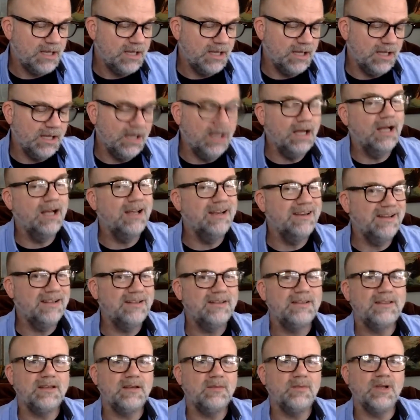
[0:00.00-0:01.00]

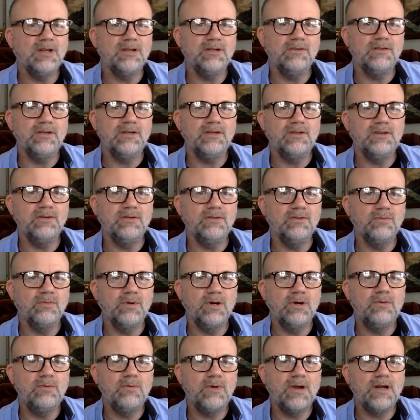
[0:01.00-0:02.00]
Another thing about Looney Tunes,
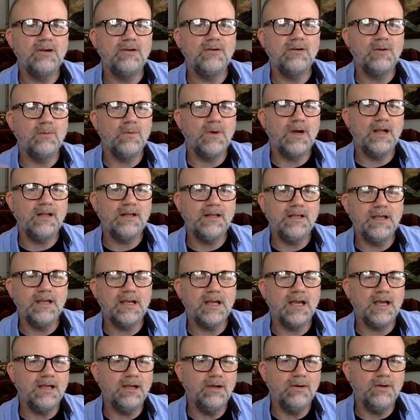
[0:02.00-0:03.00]
Roadrunner and Wile E.
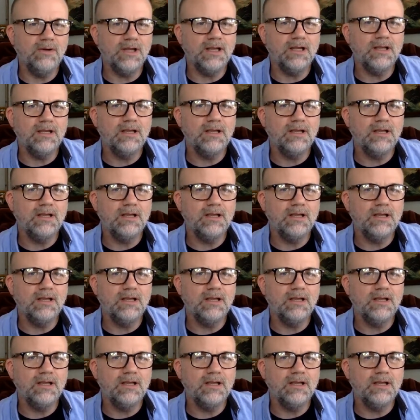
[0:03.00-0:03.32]
Coyote.